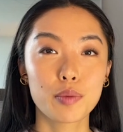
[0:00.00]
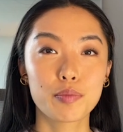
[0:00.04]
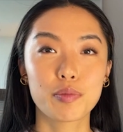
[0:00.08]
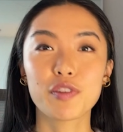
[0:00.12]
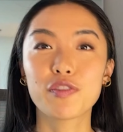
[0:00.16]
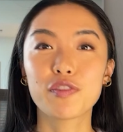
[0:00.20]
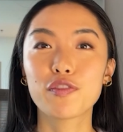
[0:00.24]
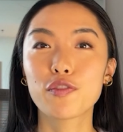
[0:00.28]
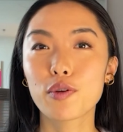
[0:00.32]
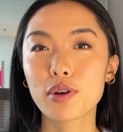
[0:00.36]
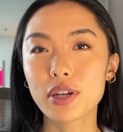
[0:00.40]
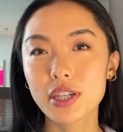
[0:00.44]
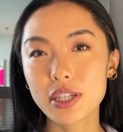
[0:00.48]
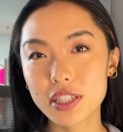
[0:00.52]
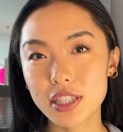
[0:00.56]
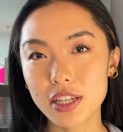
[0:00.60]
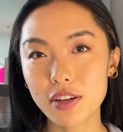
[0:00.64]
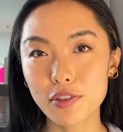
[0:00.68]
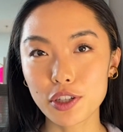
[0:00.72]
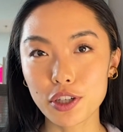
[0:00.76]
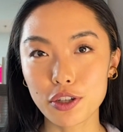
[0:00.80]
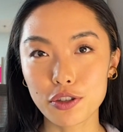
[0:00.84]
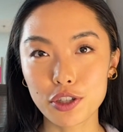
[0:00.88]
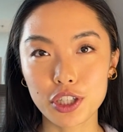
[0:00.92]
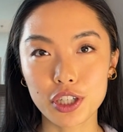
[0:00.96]
Before I
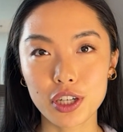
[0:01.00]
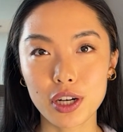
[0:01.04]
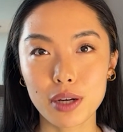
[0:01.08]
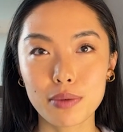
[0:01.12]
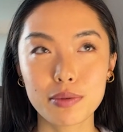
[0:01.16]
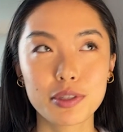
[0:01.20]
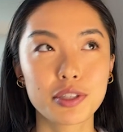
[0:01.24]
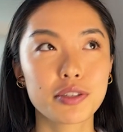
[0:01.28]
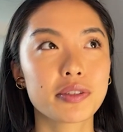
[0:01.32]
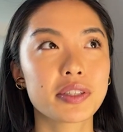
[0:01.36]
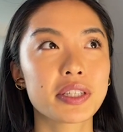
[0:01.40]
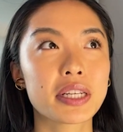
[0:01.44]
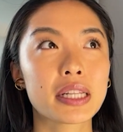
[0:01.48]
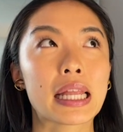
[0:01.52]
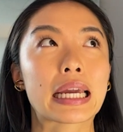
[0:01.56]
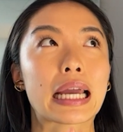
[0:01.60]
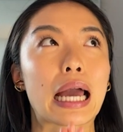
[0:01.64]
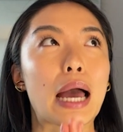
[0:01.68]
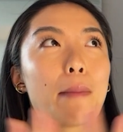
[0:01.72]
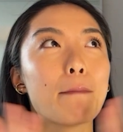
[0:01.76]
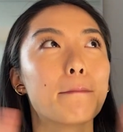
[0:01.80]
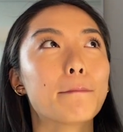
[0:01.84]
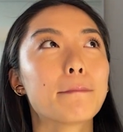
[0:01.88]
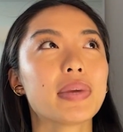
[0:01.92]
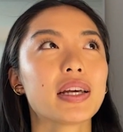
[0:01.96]
discovered Notion, I was using like
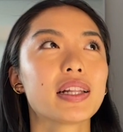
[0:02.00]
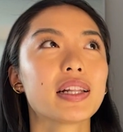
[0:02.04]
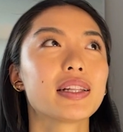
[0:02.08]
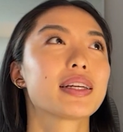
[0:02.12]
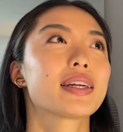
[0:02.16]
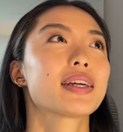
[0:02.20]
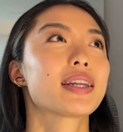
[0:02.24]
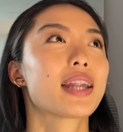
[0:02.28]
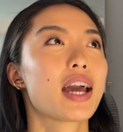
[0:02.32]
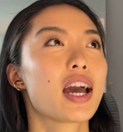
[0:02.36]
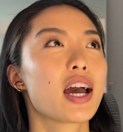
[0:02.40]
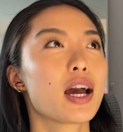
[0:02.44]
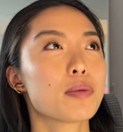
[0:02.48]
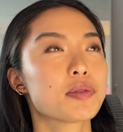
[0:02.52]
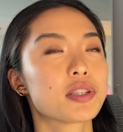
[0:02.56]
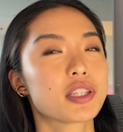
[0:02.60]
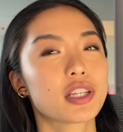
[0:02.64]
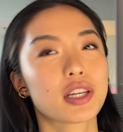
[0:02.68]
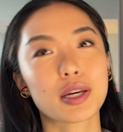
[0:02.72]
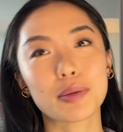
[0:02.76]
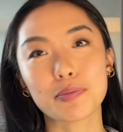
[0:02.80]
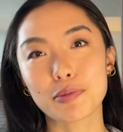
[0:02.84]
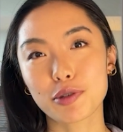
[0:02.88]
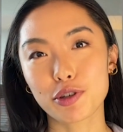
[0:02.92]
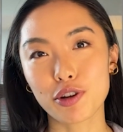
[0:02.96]
a million apps
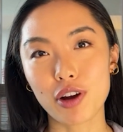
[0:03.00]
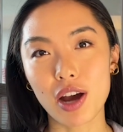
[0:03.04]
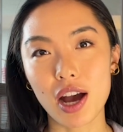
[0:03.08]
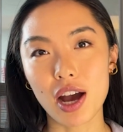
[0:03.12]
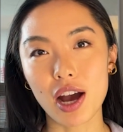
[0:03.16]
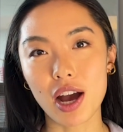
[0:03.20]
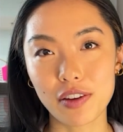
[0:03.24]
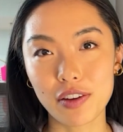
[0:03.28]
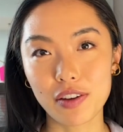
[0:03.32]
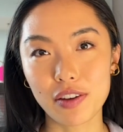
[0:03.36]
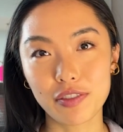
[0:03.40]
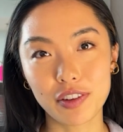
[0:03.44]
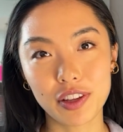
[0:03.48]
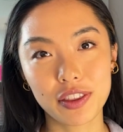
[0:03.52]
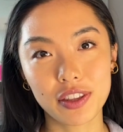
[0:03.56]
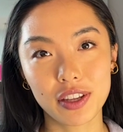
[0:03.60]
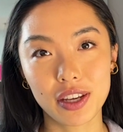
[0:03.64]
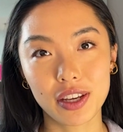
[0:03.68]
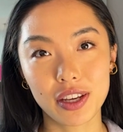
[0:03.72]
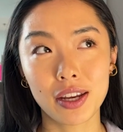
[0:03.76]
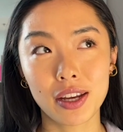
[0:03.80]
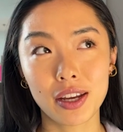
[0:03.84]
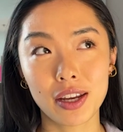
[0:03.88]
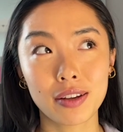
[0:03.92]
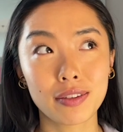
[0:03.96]
to keep track of
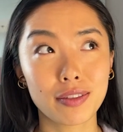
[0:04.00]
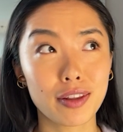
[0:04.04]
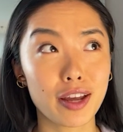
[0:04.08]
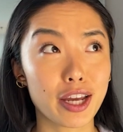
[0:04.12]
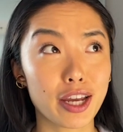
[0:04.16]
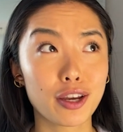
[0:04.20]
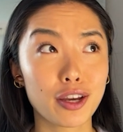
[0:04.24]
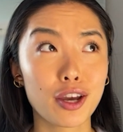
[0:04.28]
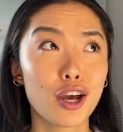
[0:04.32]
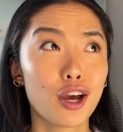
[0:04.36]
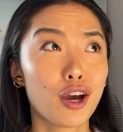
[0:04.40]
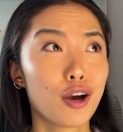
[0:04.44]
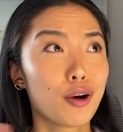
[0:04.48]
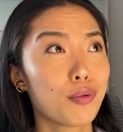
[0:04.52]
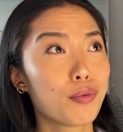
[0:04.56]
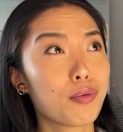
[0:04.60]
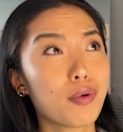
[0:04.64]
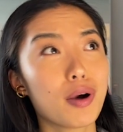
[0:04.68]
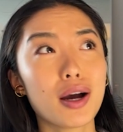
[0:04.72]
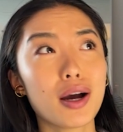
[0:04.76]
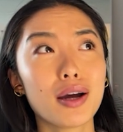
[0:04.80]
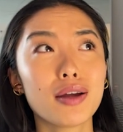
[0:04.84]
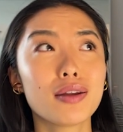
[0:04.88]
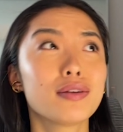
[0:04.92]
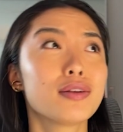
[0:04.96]
everything like
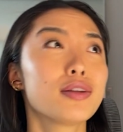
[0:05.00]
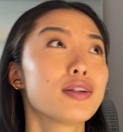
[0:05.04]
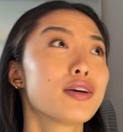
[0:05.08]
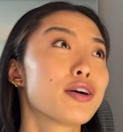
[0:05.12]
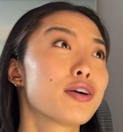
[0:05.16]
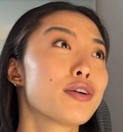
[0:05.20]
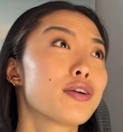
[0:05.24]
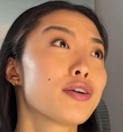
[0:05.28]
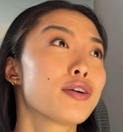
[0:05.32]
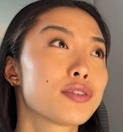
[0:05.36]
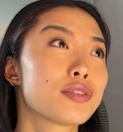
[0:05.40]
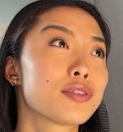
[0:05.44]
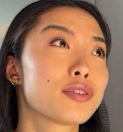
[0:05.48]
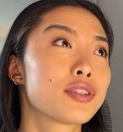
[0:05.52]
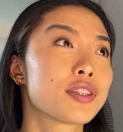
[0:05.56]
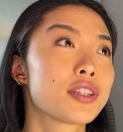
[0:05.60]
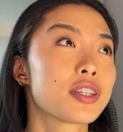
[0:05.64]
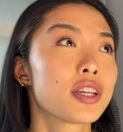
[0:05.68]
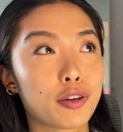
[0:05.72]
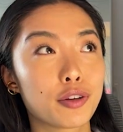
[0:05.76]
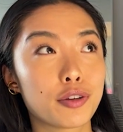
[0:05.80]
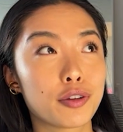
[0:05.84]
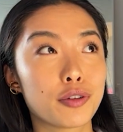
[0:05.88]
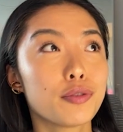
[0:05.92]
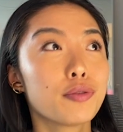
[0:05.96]

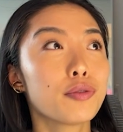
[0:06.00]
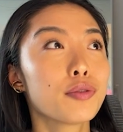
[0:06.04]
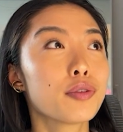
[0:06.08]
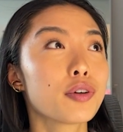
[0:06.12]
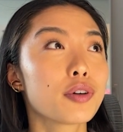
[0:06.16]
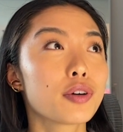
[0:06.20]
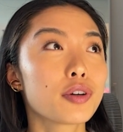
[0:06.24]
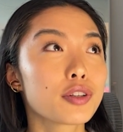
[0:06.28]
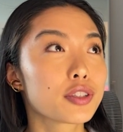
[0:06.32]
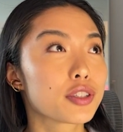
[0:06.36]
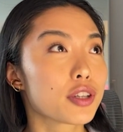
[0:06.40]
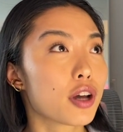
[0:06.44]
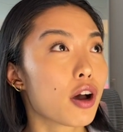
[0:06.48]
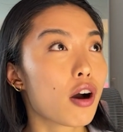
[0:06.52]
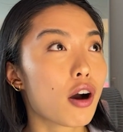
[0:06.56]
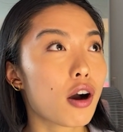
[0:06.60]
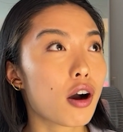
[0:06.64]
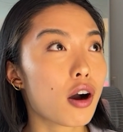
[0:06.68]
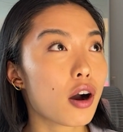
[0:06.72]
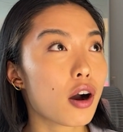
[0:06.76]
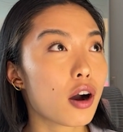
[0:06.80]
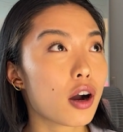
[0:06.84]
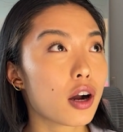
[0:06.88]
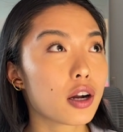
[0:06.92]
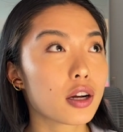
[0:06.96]
OneNote, Google
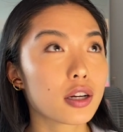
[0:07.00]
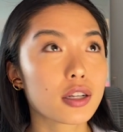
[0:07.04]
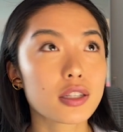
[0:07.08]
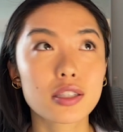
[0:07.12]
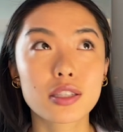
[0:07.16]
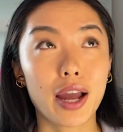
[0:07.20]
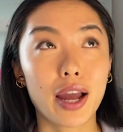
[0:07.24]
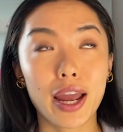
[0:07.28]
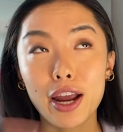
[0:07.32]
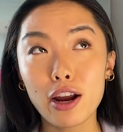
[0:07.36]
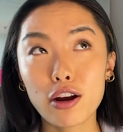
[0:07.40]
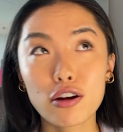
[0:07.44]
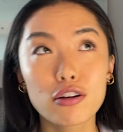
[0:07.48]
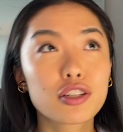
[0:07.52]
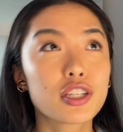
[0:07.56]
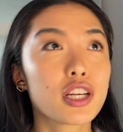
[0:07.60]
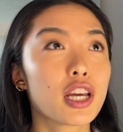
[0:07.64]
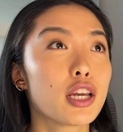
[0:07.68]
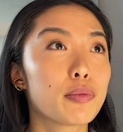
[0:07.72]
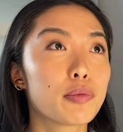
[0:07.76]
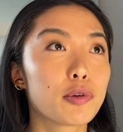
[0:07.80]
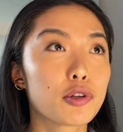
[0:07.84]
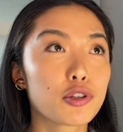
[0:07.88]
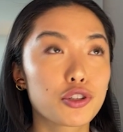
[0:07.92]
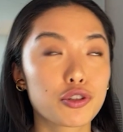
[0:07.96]
Docs,
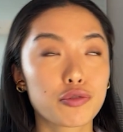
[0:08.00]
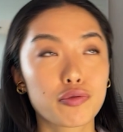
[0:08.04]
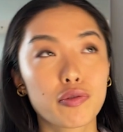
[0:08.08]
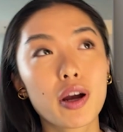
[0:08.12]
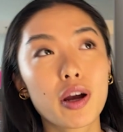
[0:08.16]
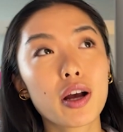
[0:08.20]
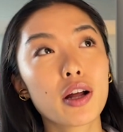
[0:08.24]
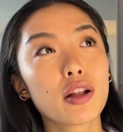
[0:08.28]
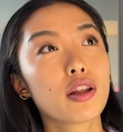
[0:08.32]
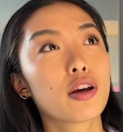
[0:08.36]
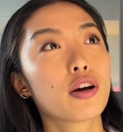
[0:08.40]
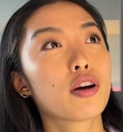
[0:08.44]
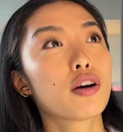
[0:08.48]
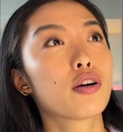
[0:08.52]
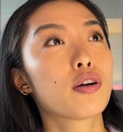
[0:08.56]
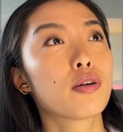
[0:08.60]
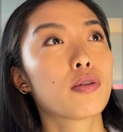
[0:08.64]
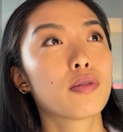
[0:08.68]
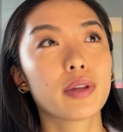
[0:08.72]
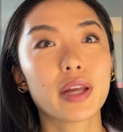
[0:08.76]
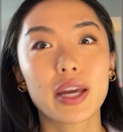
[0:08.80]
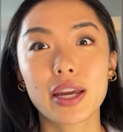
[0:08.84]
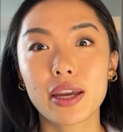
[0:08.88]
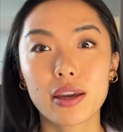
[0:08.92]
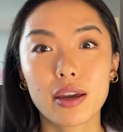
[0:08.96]
Airtable,
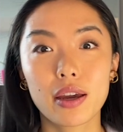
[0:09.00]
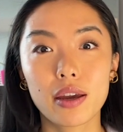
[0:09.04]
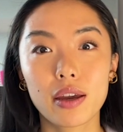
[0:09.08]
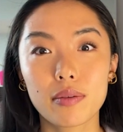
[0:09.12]
Trello, like